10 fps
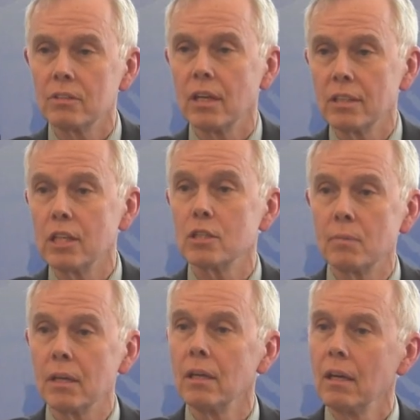China tends
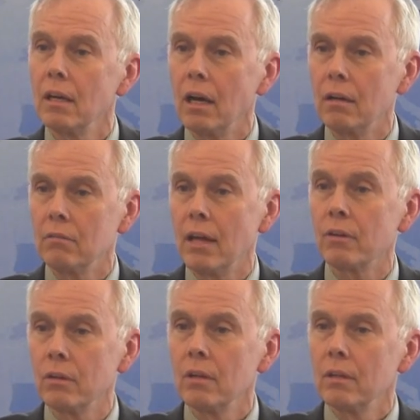to be uh,
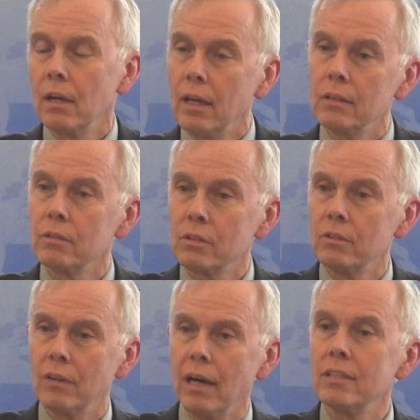rather uh, you know,
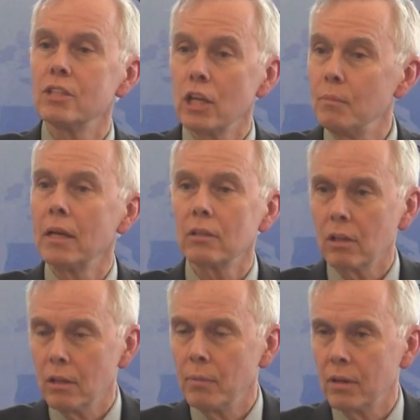sort of
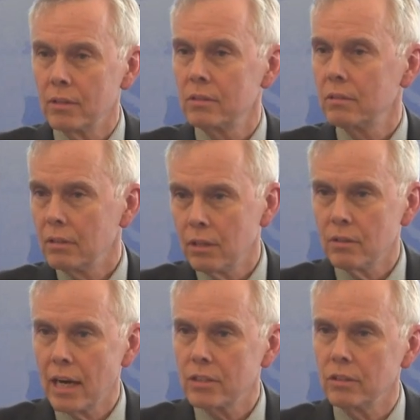unsentimental about its
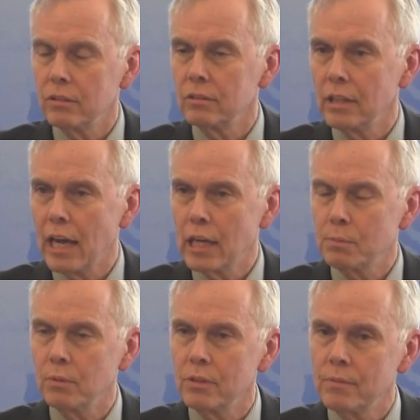international
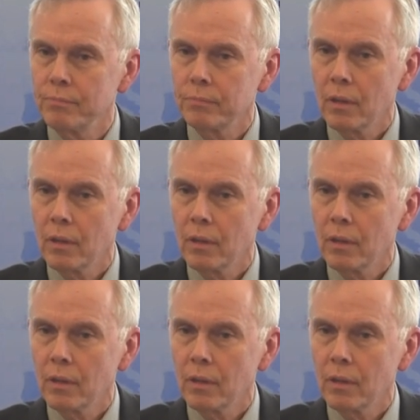diasporas.